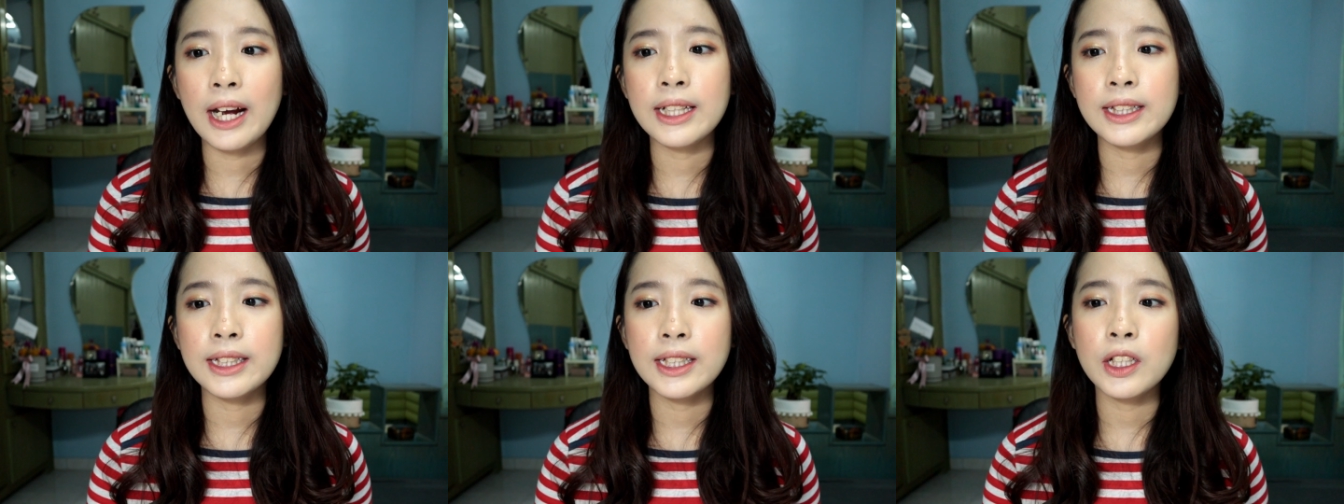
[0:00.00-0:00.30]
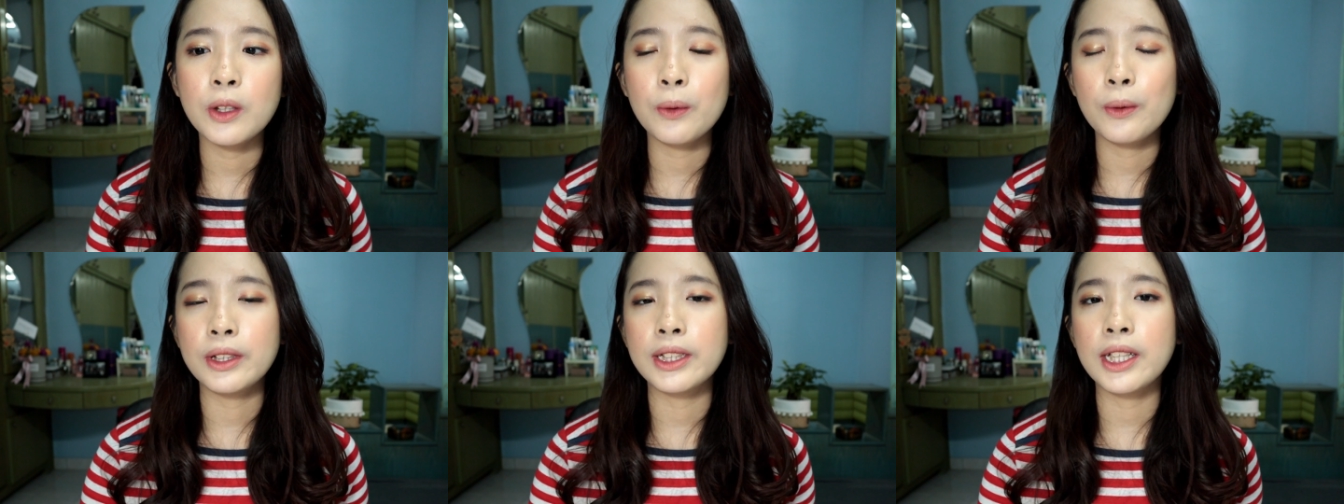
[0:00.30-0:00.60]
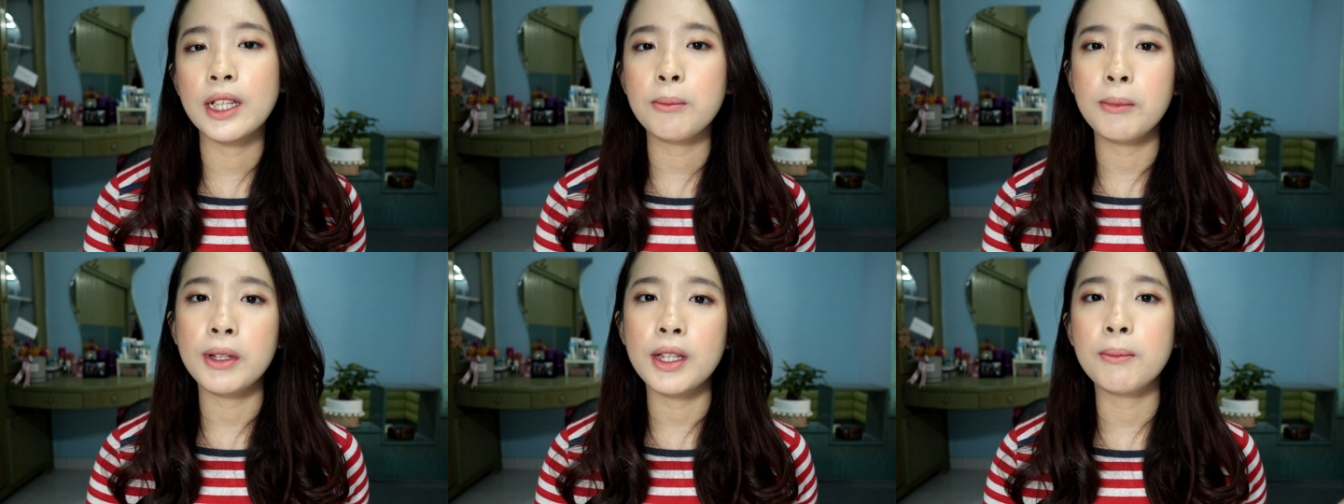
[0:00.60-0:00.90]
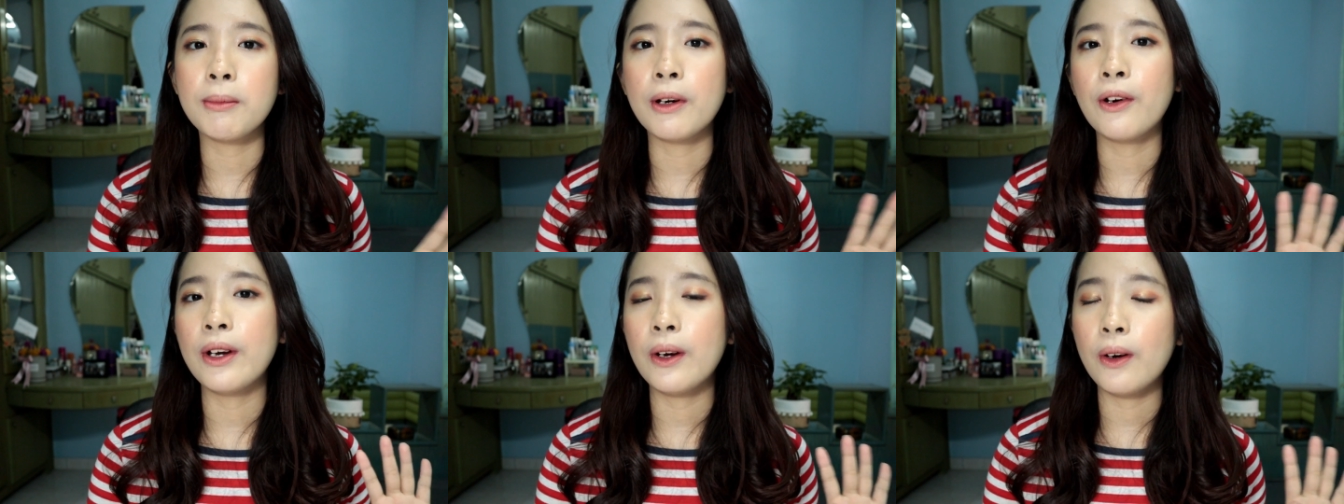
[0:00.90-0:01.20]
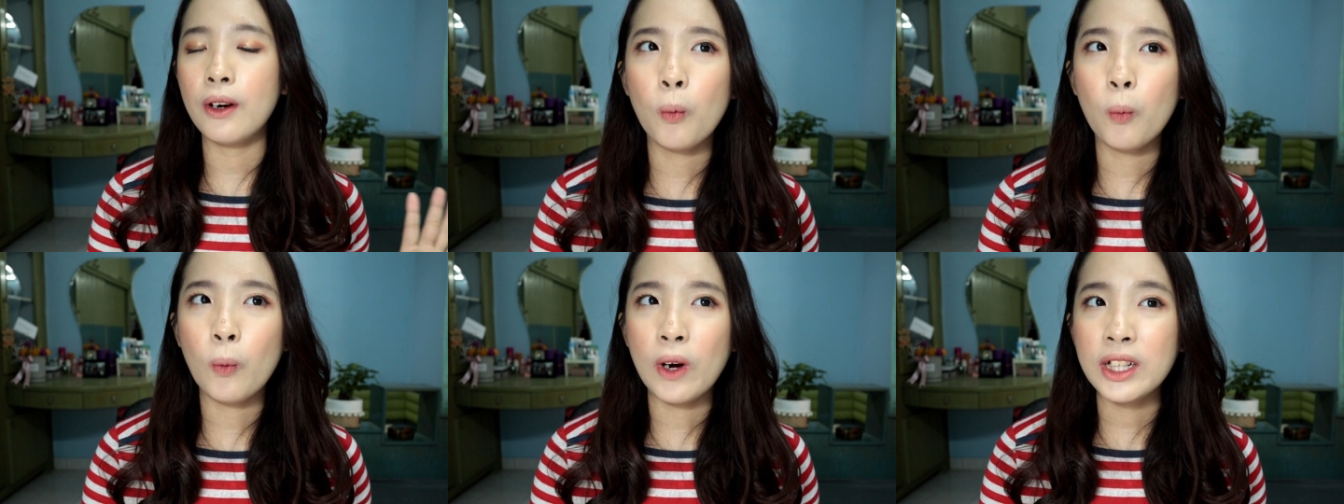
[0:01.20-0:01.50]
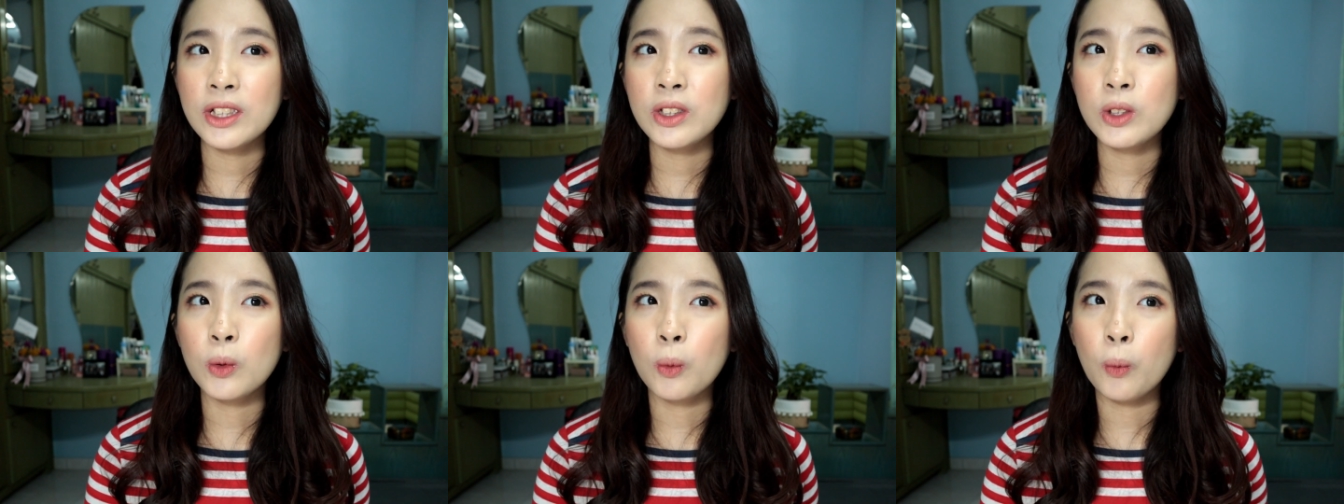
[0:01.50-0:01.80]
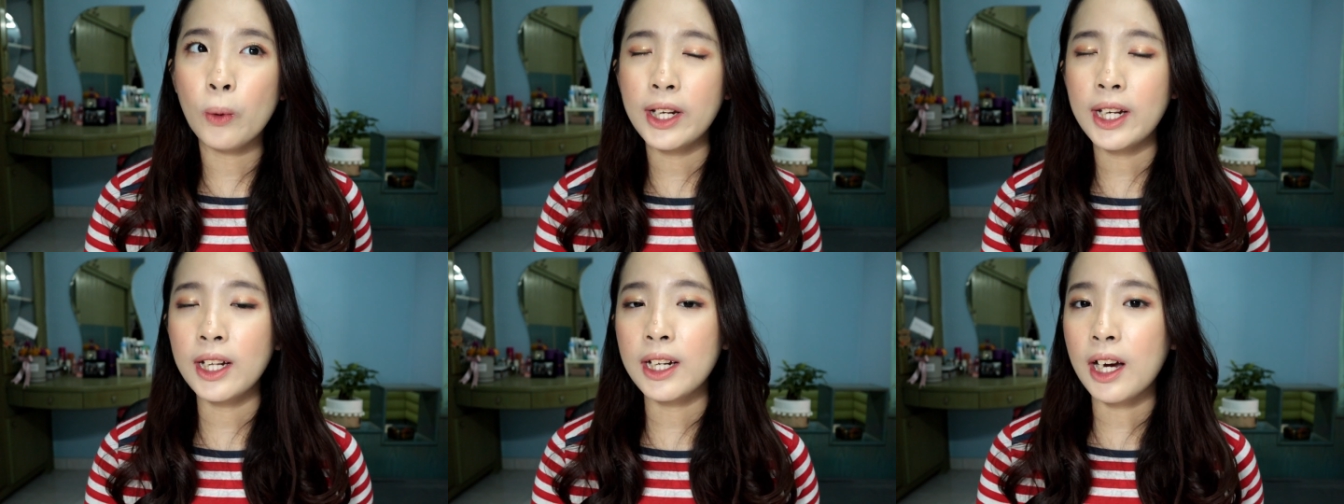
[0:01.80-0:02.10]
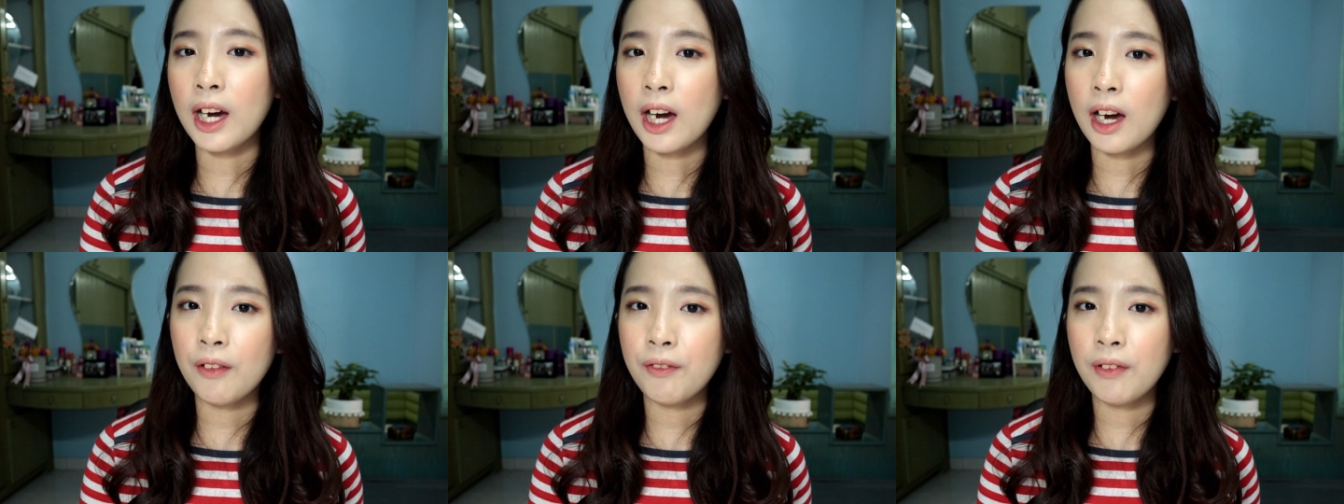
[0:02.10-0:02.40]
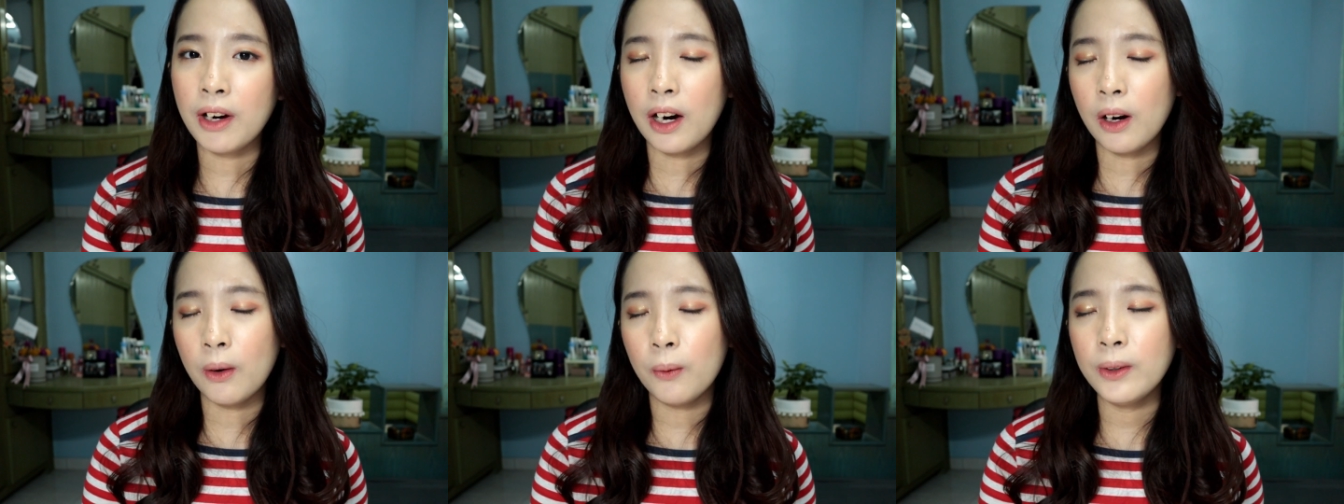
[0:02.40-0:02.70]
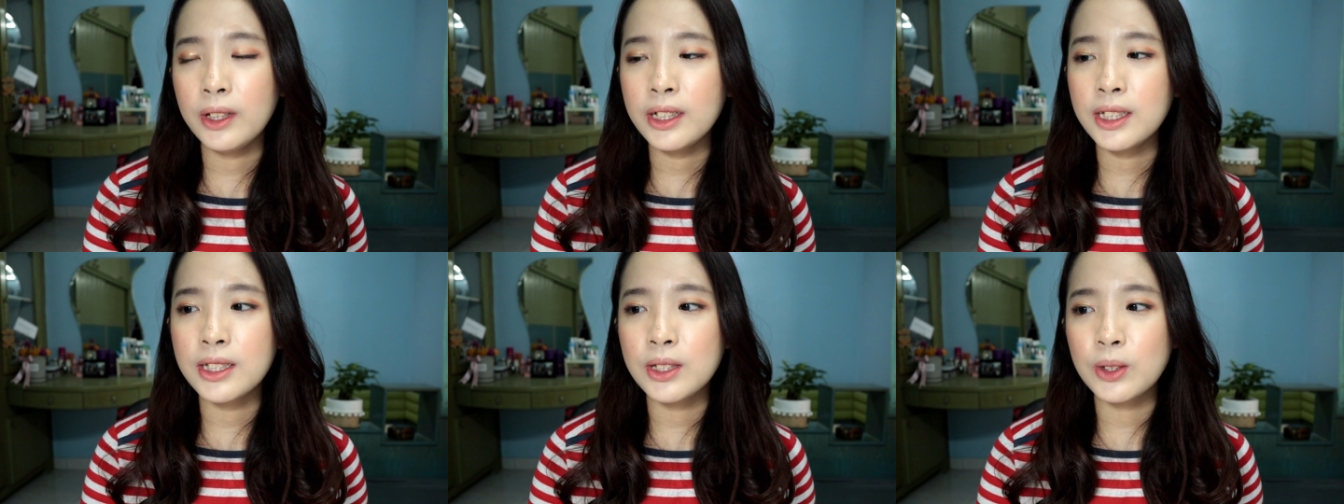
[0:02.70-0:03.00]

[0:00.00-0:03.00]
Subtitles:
I think it would take me about 1 to 1.5 hours.